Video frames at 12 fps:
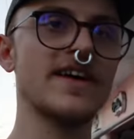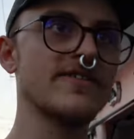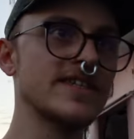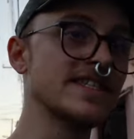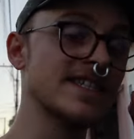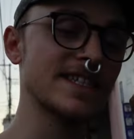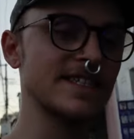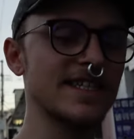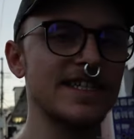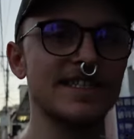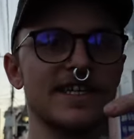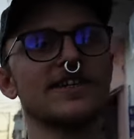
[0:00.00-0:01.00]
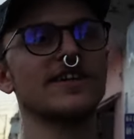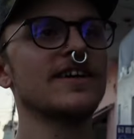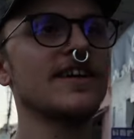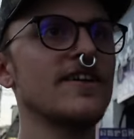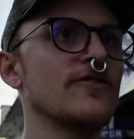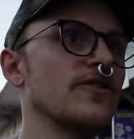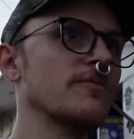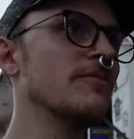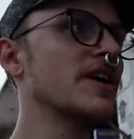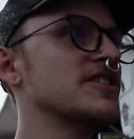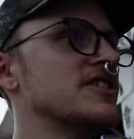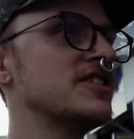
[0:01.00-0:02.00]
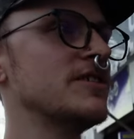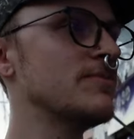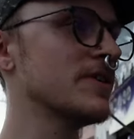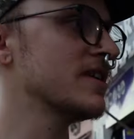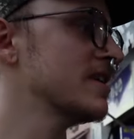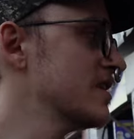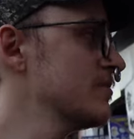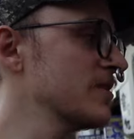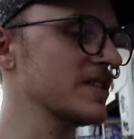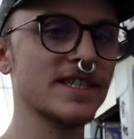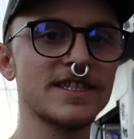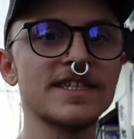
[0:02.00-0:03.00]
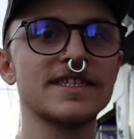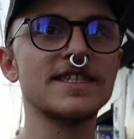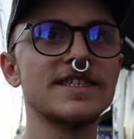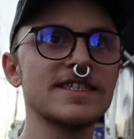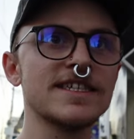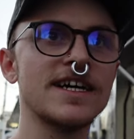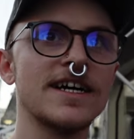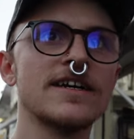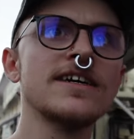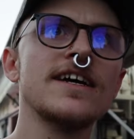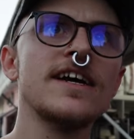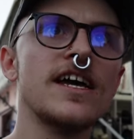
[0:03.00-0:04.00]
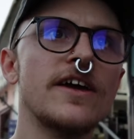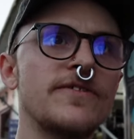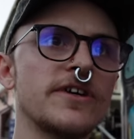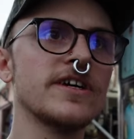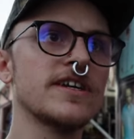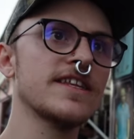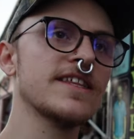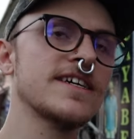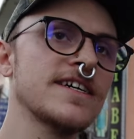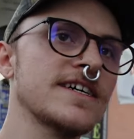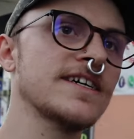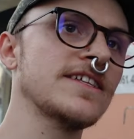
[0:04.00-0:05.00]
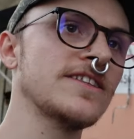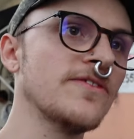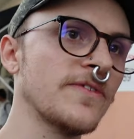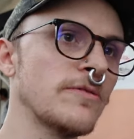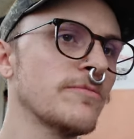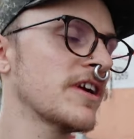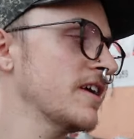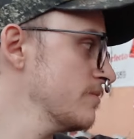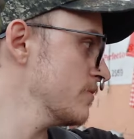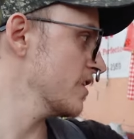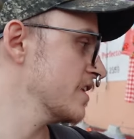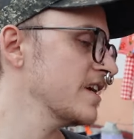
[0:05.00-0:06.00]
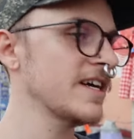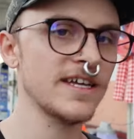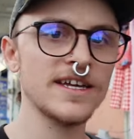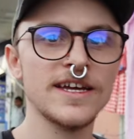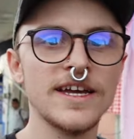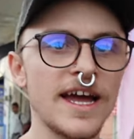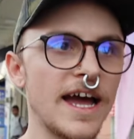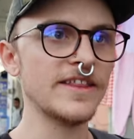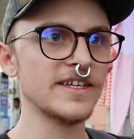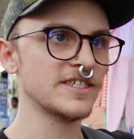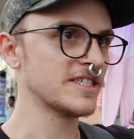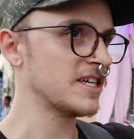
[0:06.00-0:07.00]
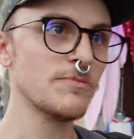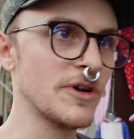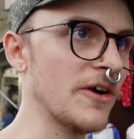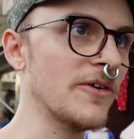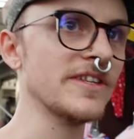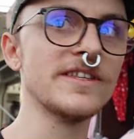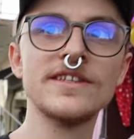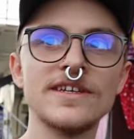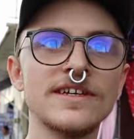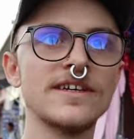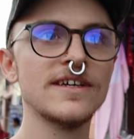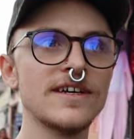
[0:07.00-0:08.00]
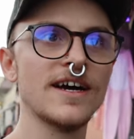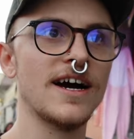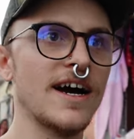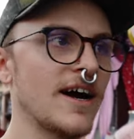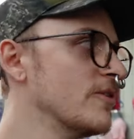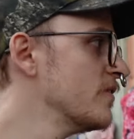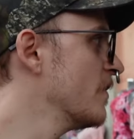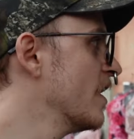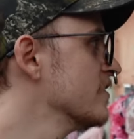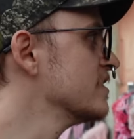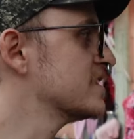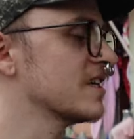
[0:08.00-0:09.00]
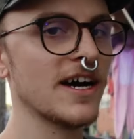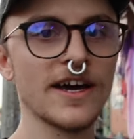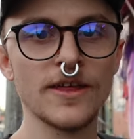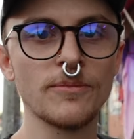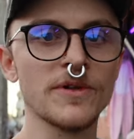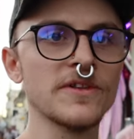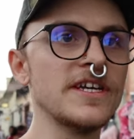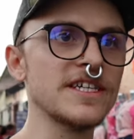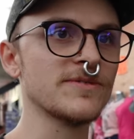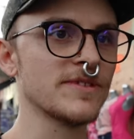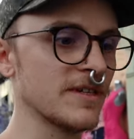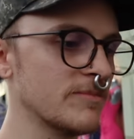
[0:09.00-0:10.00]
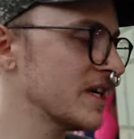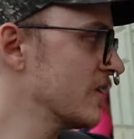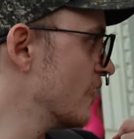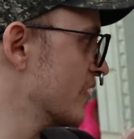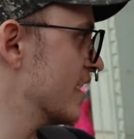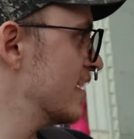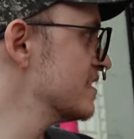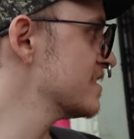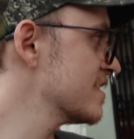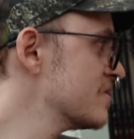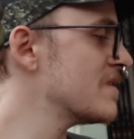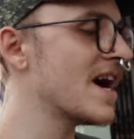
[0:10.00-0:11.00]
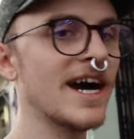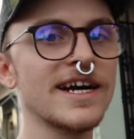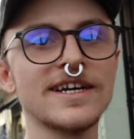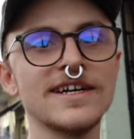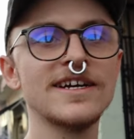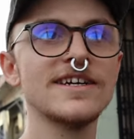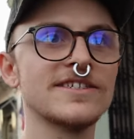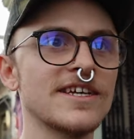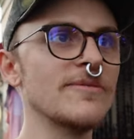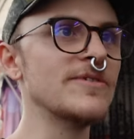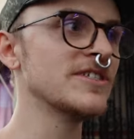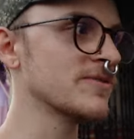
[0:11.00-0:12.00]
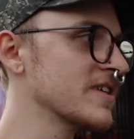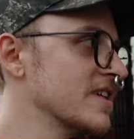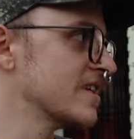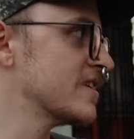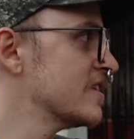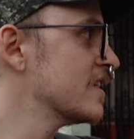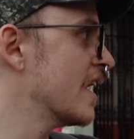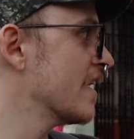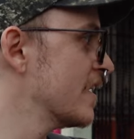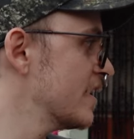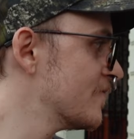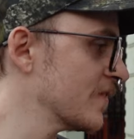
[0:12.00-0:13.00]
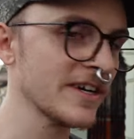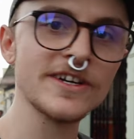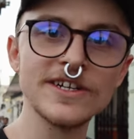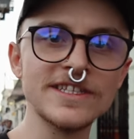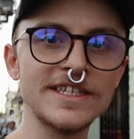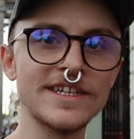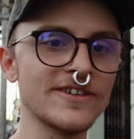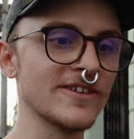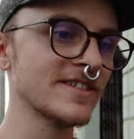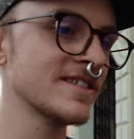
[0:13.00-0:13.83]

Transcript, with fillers: that was in the city center for much cheaper at a place like this. This is, if you go to the Noviembre market and then just keep going. We finally saw the police with the big old guns in the back. So that means we're in a good area for good deals.